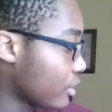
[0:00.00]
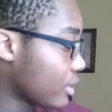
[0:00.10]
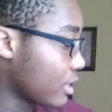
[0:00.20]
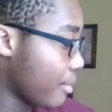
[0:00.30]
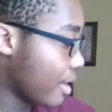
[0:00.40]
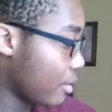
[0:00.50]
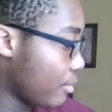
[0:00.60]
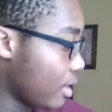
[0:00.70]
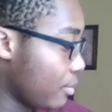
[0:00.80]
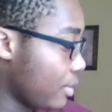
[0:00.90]
just the Mecha
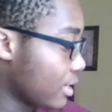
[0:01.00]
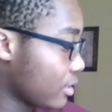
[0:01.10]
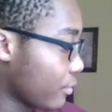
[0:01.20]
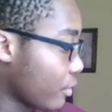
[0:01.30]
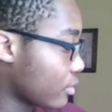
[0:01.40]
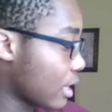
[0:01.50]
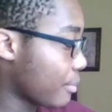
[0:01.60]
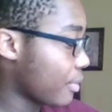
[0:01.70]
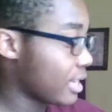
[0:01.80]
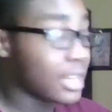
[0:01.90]
Mini, because the Frozen
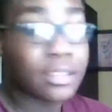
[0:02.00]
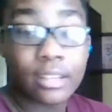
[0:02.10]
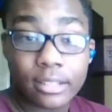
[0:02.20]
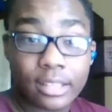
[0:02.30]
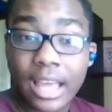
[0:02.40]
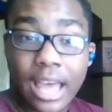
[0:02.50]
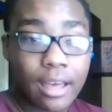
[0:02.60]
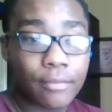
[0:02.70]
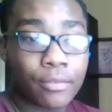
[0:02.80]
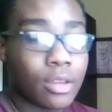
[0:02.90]
Llama again doesn't
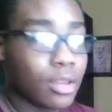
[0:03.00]
have